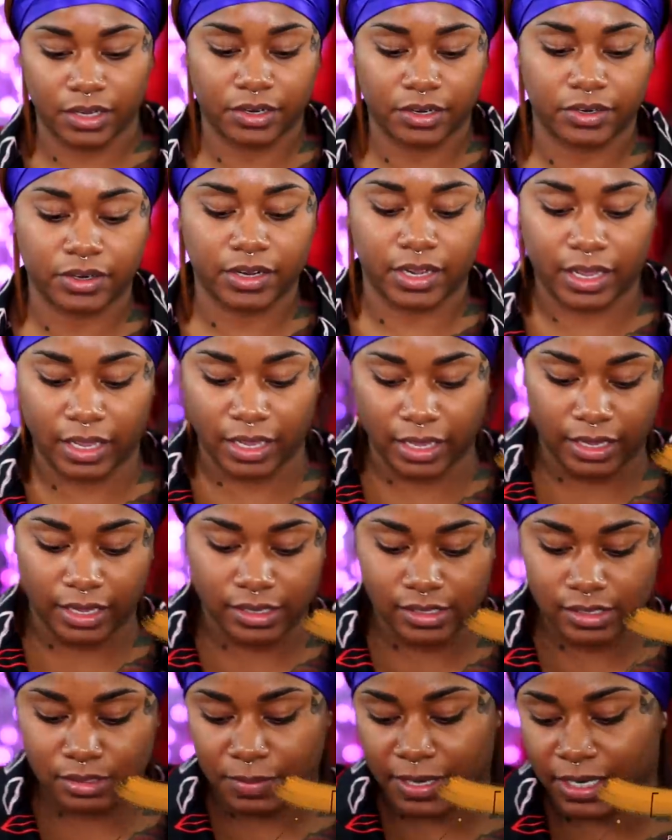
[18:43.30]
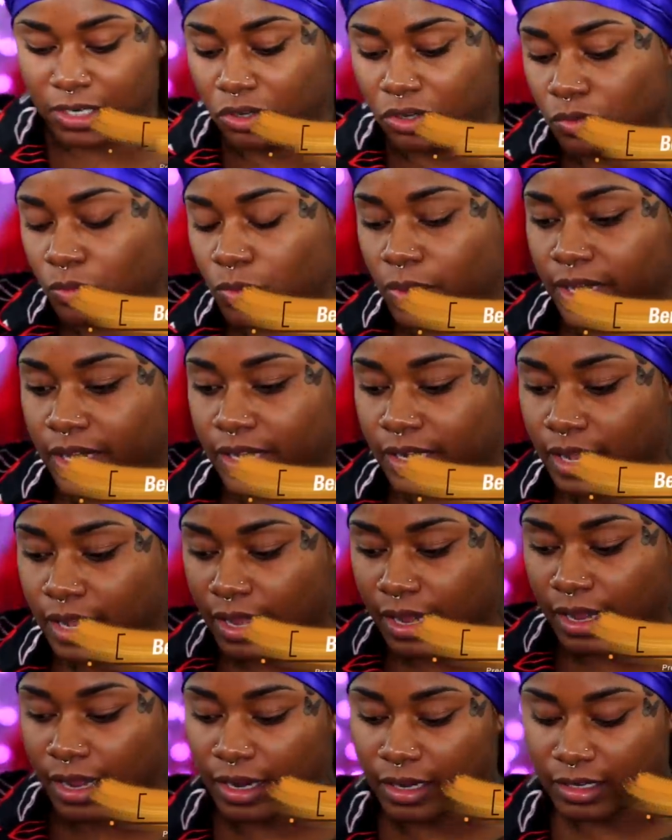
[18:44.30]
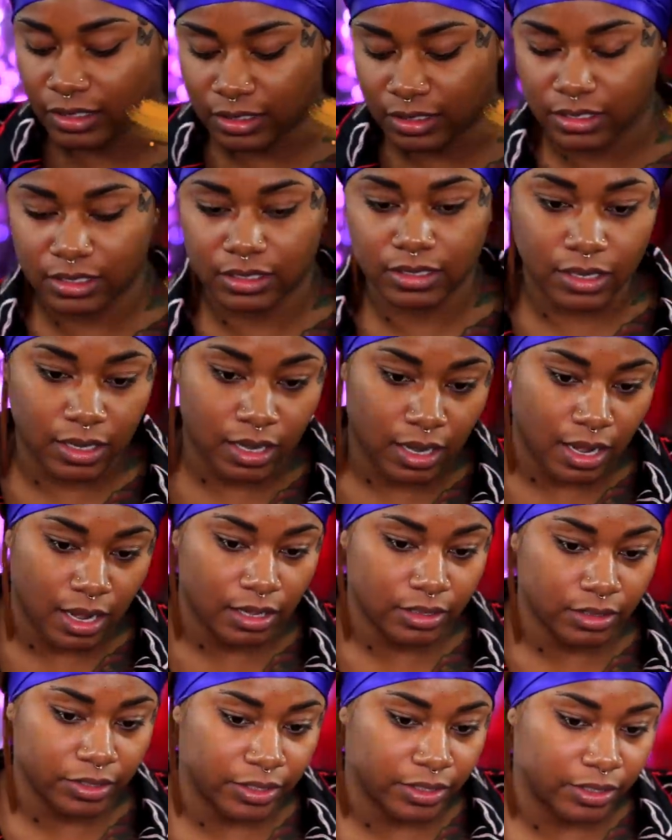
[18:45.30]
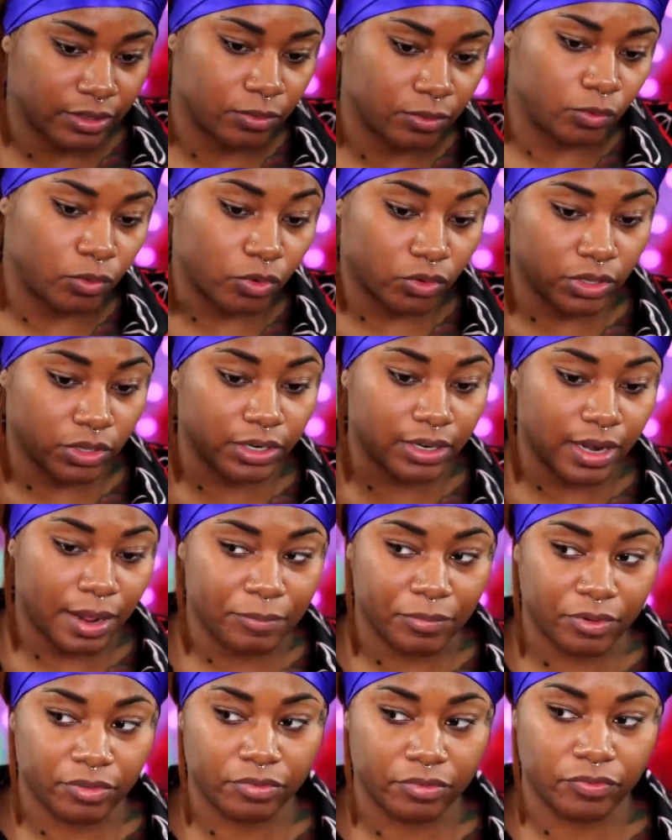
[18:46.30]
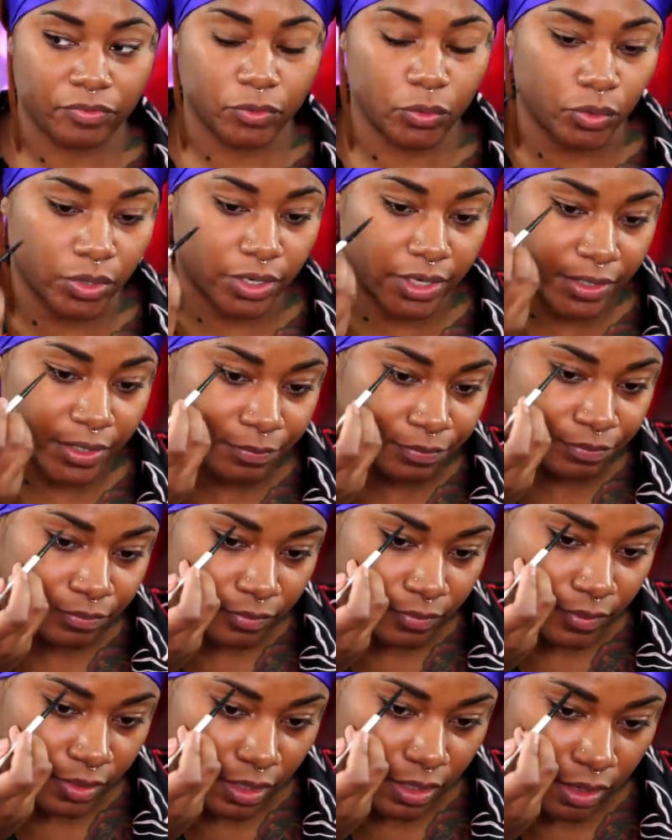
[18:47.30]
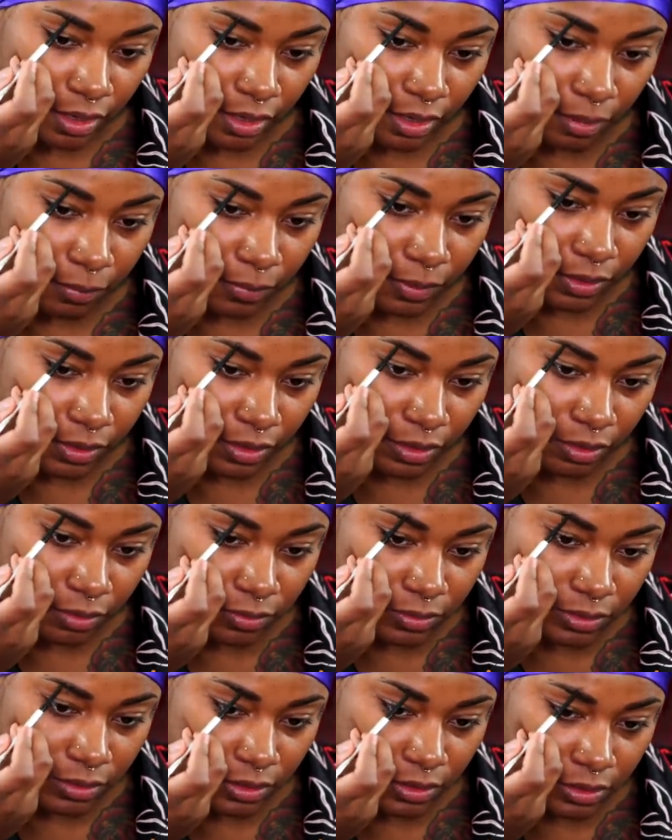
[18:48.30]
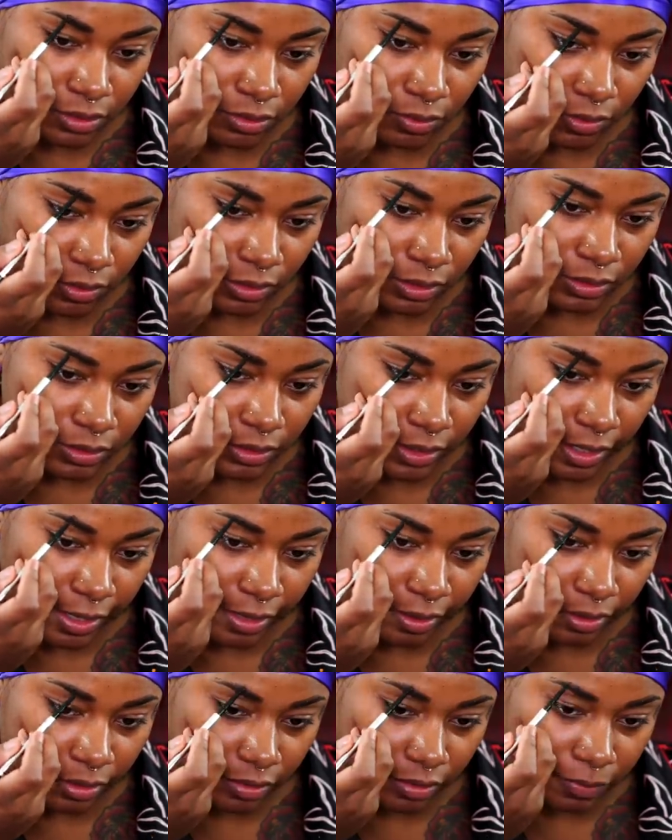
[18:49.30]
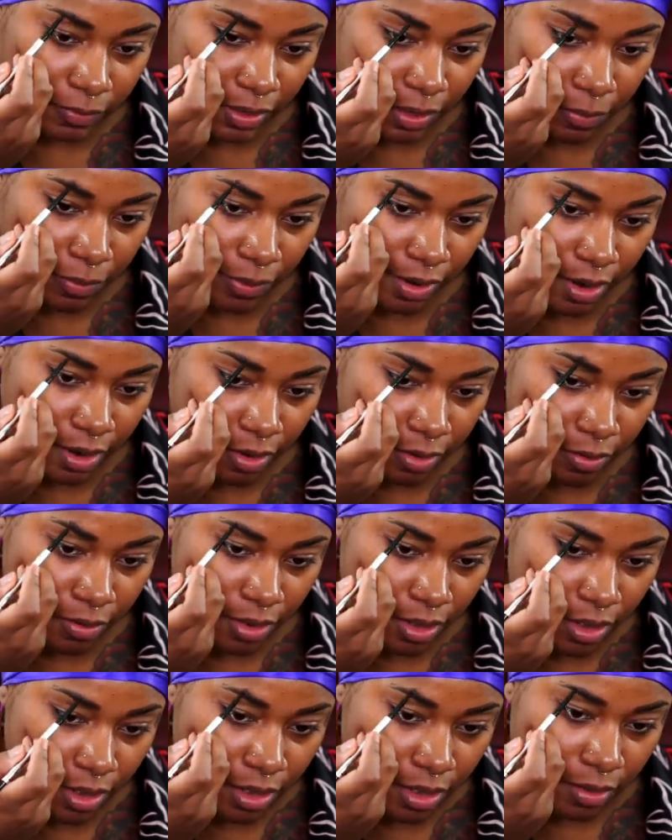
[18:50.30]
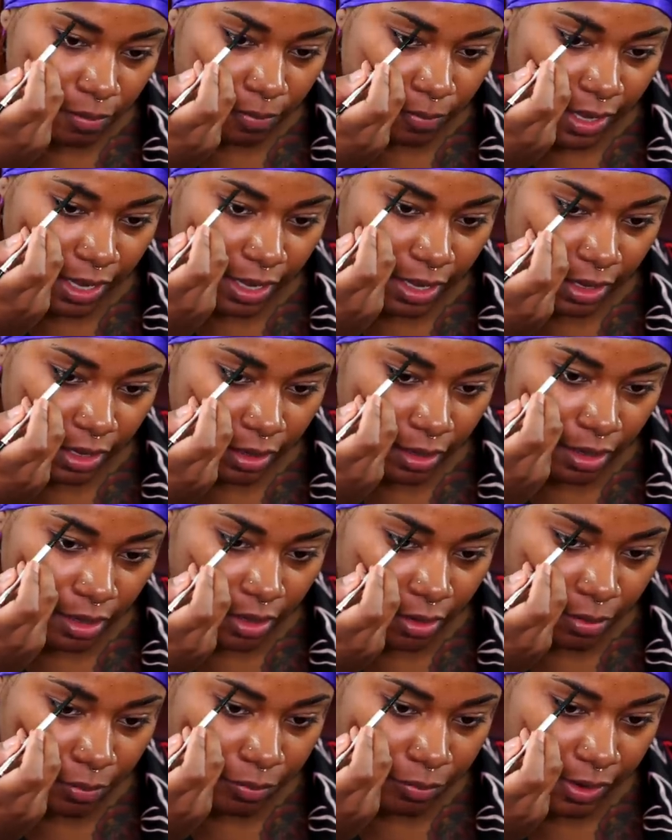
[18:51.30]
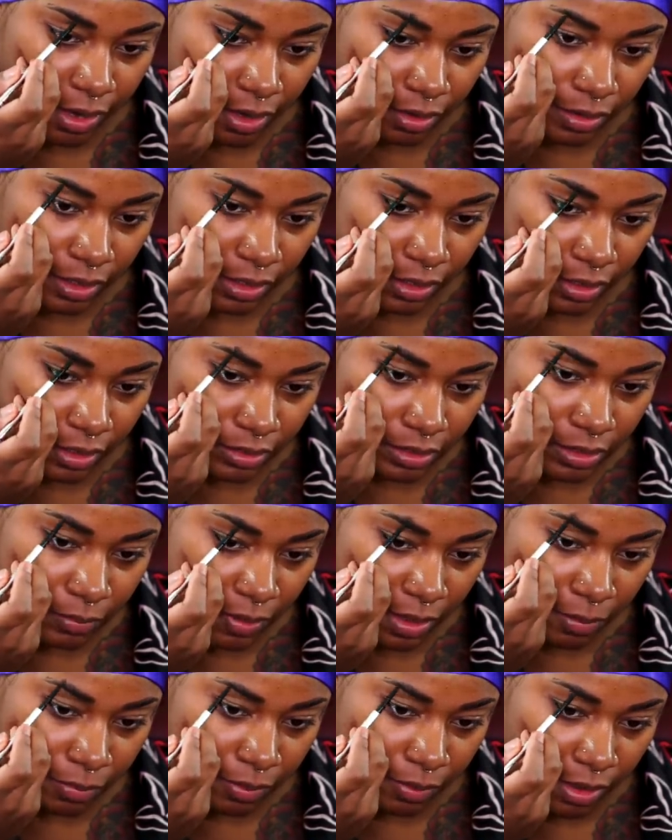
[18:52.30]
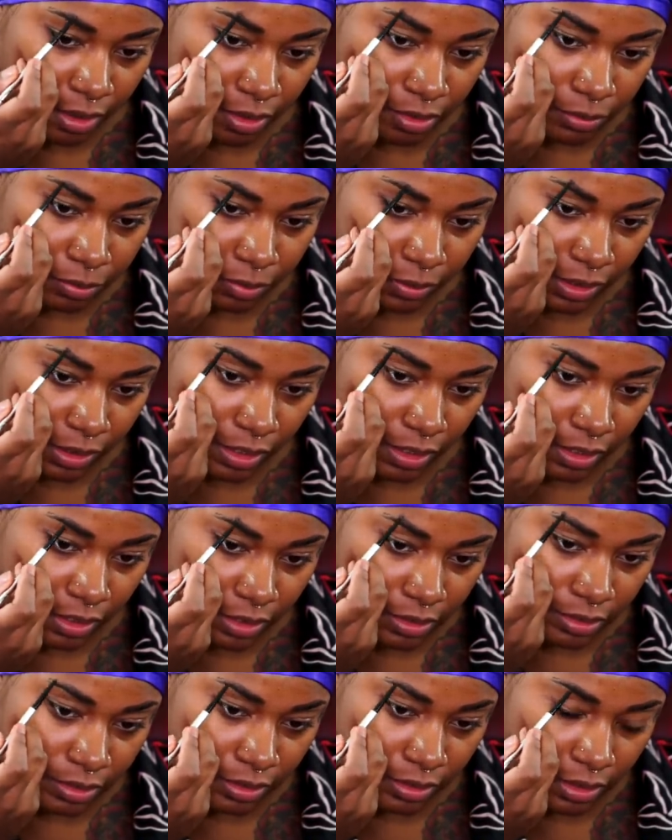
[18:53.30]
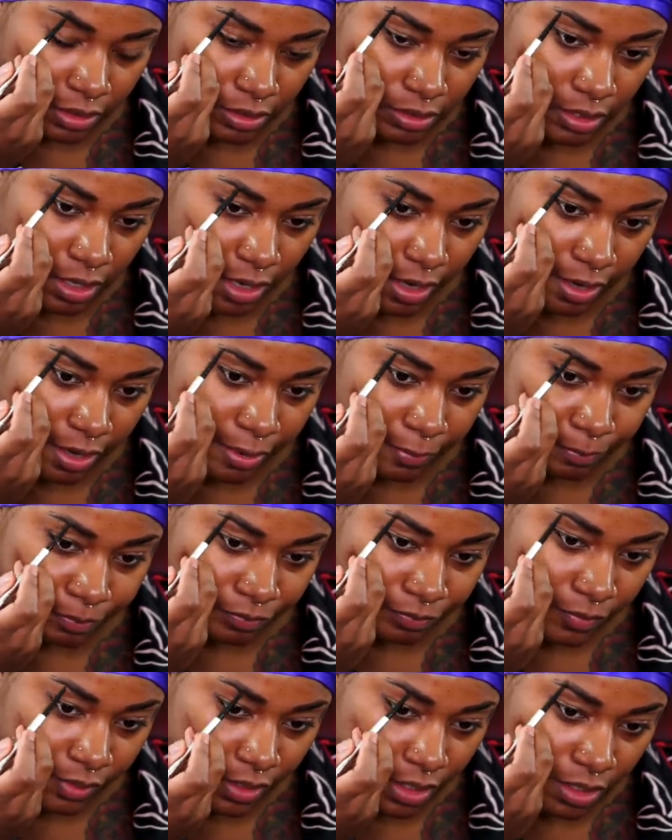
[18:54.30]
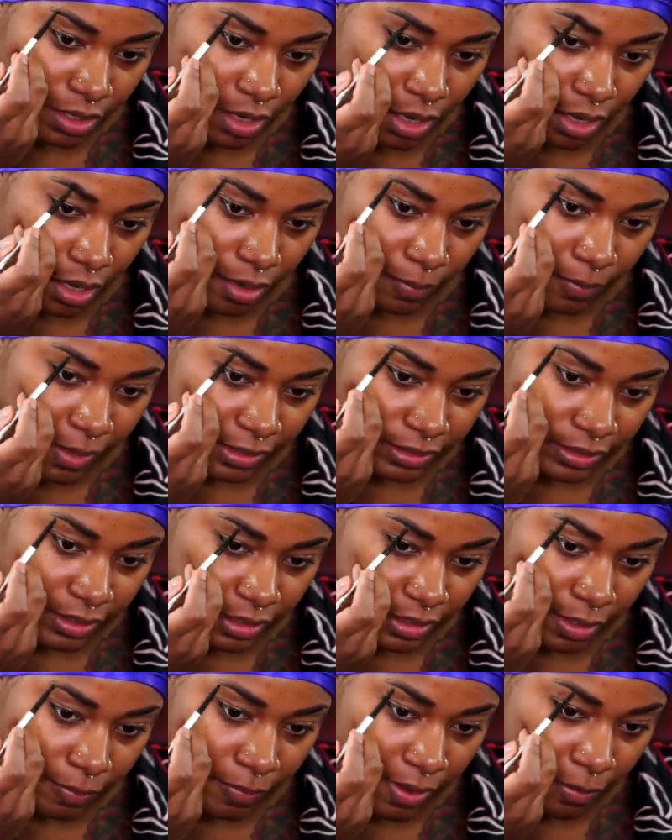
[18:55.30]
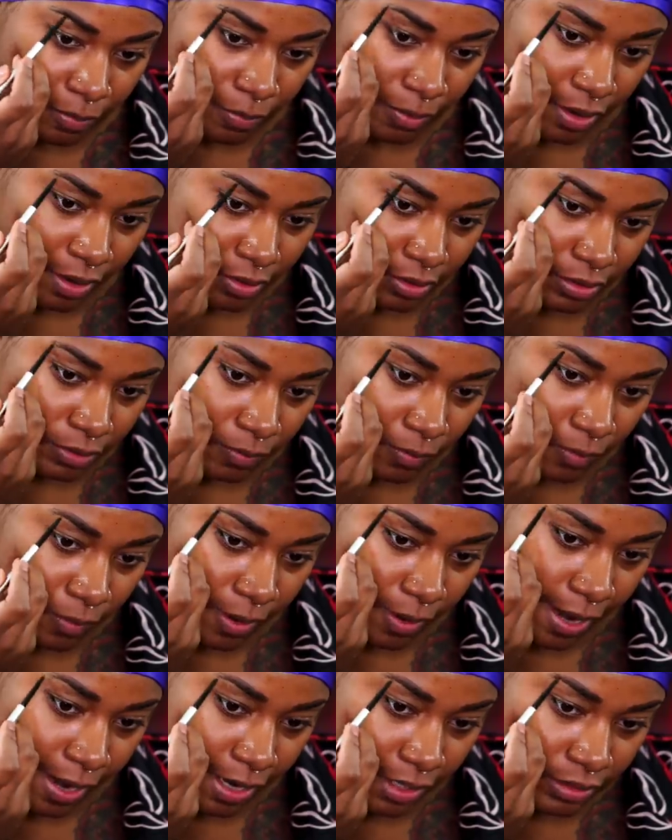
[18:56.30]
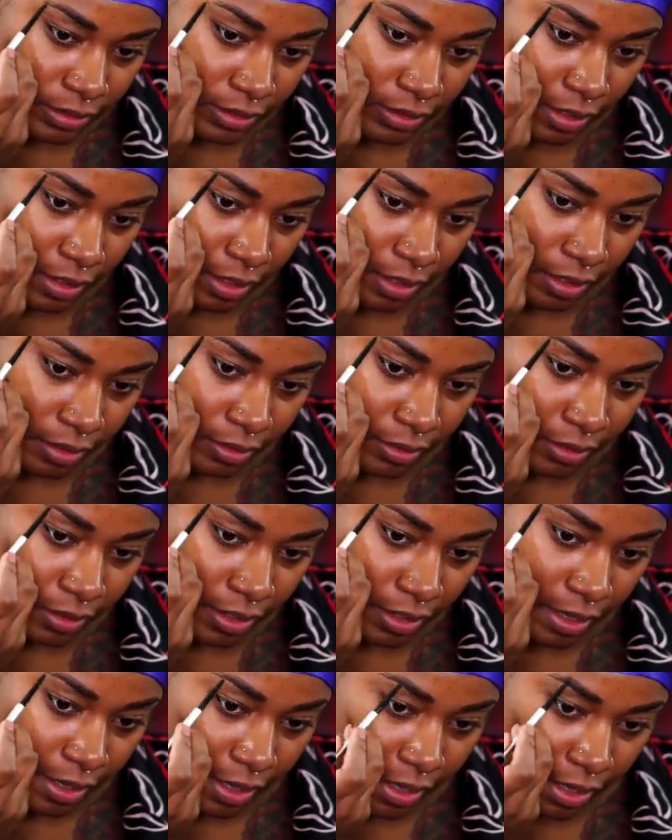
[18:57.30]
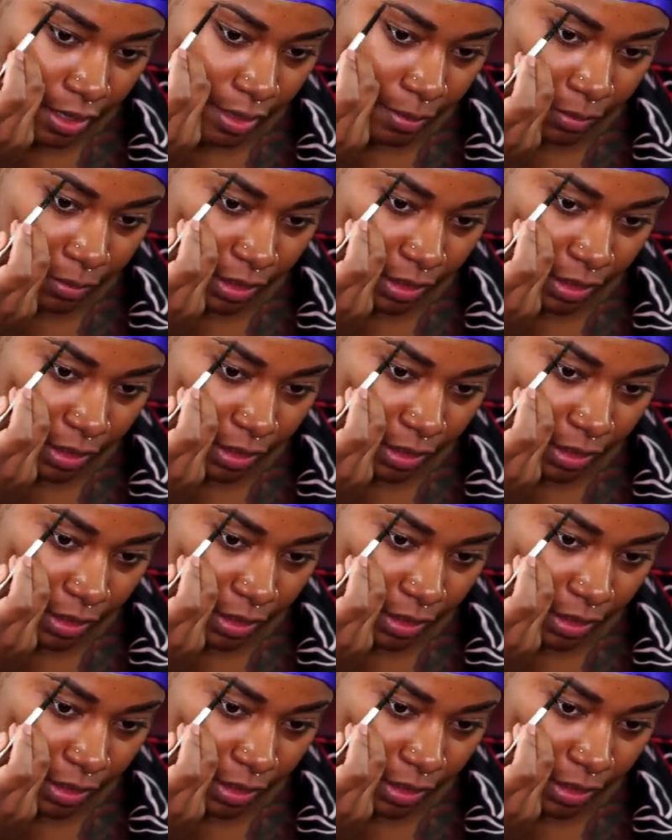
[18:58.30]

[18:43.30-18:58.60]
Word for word: Here is my new one, and this is in the color or the number 4, and I'm gonna use this on the tail of my brow. My brow lady did my brows pretty good this time. I did get my brows waxed the other day.